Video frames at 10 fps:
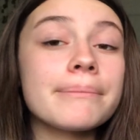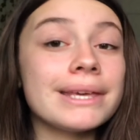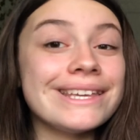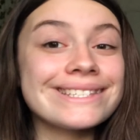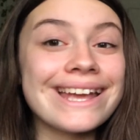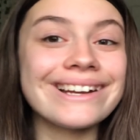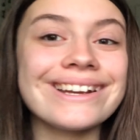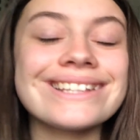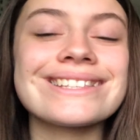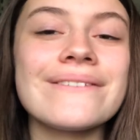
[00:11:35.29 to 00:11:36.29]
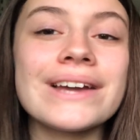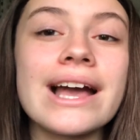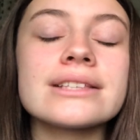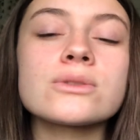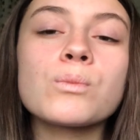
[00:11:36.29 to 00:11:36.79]
Peace, hair grace, love you
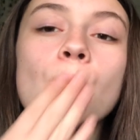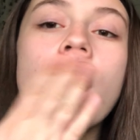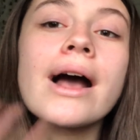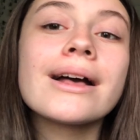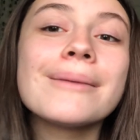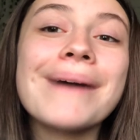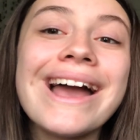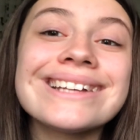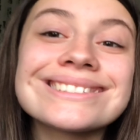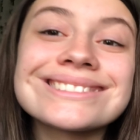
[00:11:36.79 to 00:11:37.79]
guys. Bye.